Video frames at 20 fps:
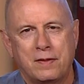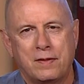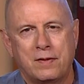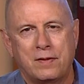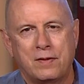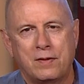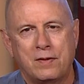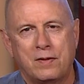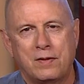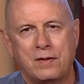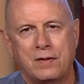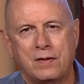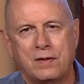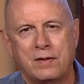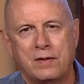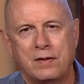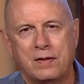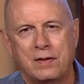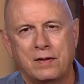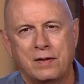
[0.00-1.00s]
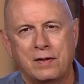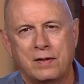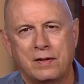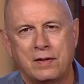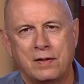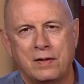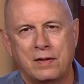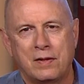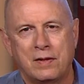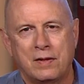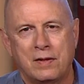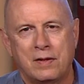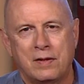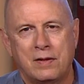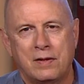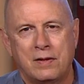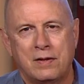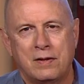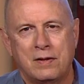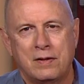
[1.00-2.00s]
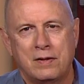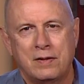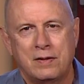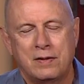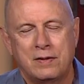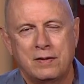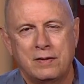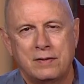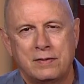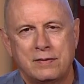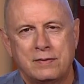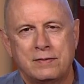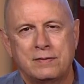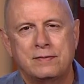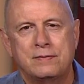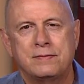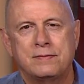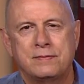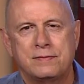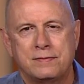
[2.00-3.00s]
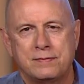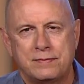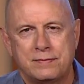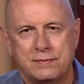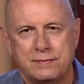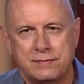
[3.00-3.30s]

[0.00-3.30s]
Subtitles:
(not speaking)